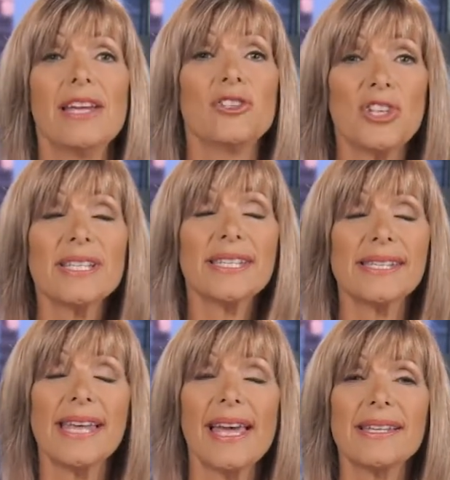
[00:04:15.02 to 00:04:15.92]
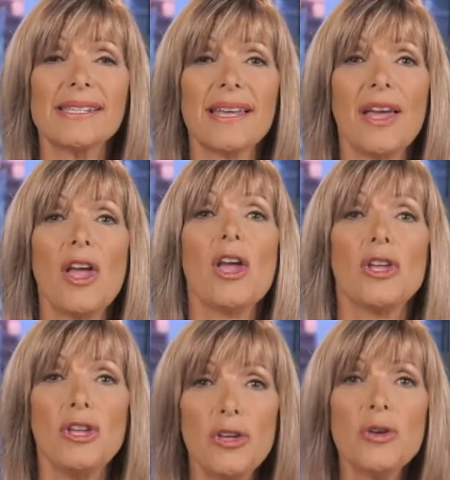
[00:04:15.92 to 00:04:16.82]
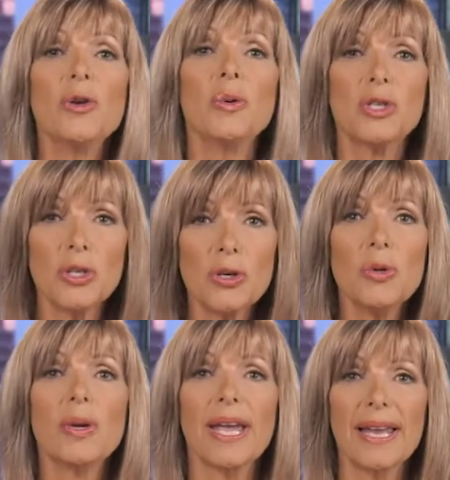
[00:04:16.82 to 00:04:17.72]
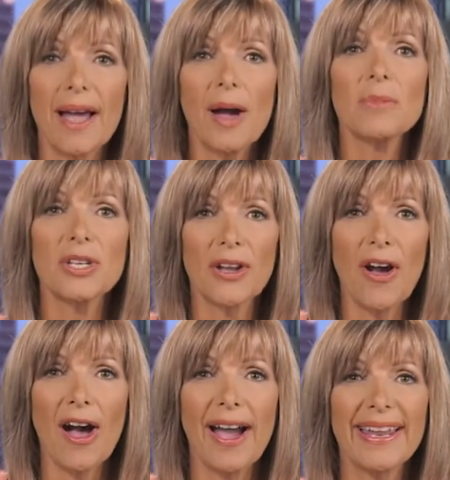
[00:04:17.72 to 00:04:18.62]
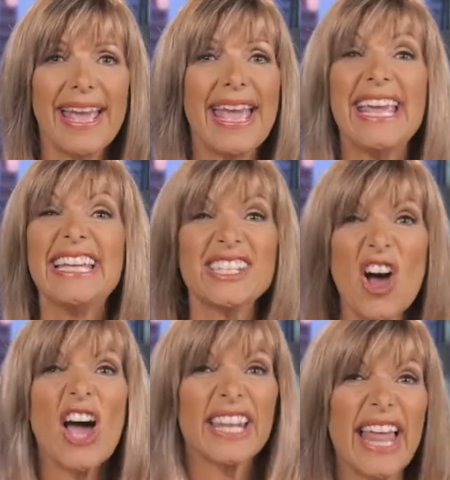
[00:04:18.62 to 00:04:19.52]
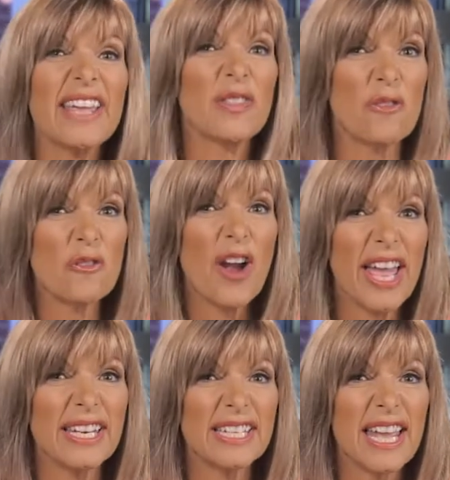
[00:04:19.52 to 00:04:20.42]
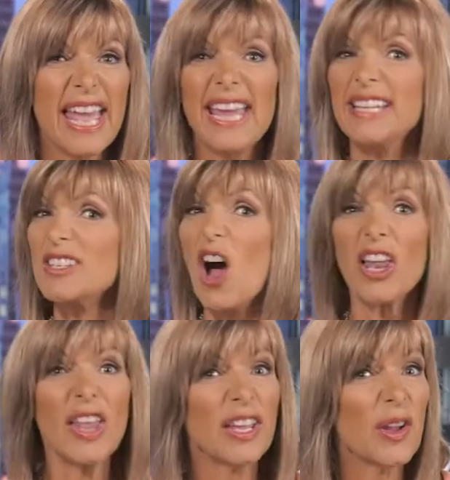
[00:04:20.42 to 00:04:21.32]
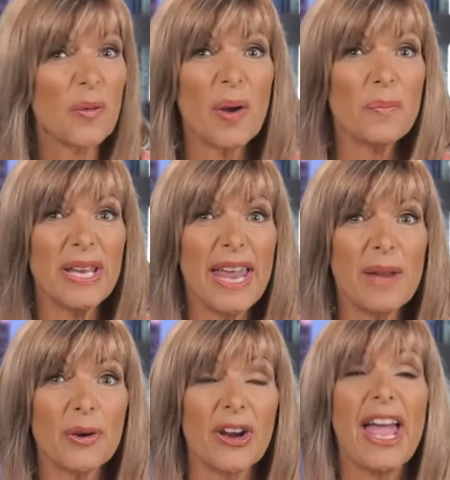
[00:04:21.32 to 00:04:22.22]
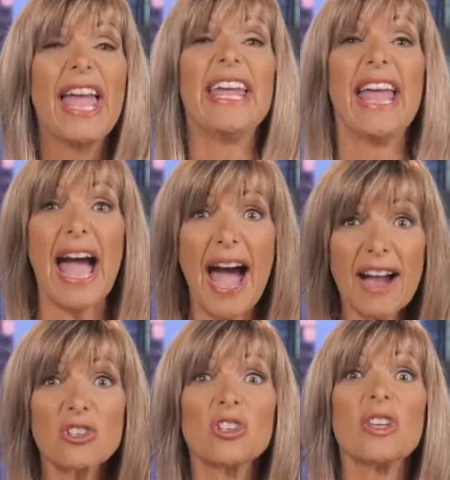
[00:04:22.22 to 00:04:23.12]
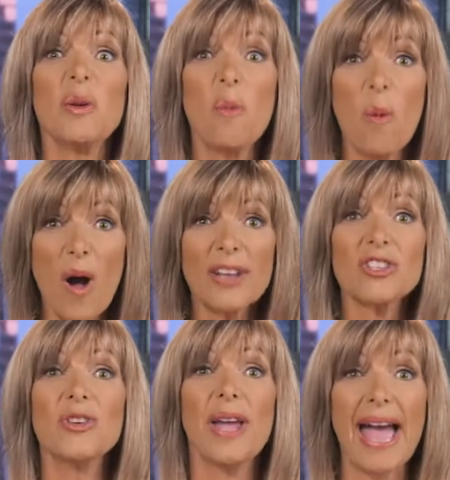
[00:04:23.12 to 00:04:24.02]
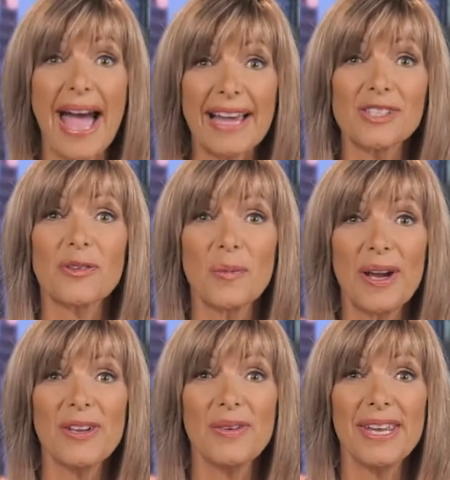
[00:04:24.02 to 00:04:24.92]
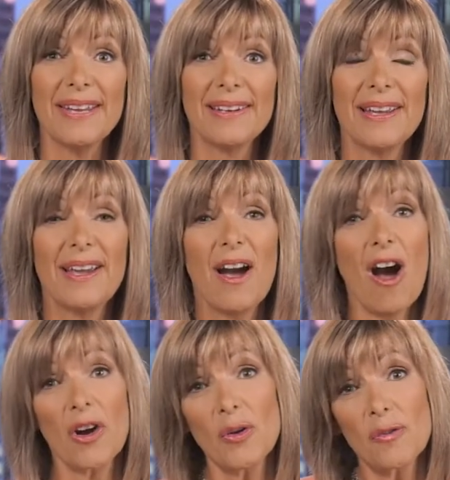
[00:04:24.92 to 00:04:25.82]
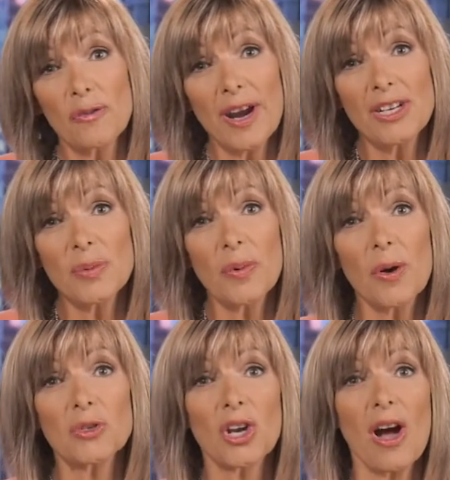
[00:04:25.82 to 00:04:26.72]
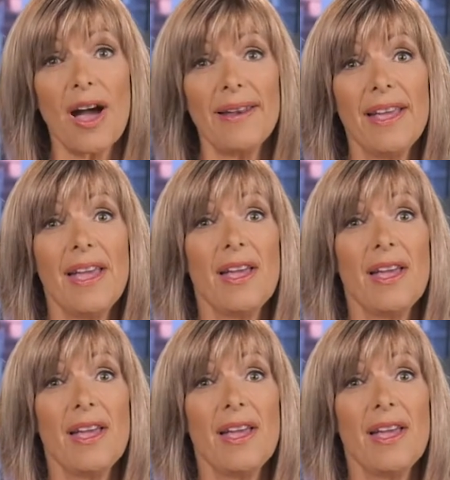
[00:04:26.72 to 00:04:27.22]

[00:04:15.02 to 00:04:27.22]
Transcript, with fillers: Jesus says, you too can come to God. He's not like the friend. He's not like a grumpy neighbor. He actually wants you to ask for what you need. Are you afraid to approach God?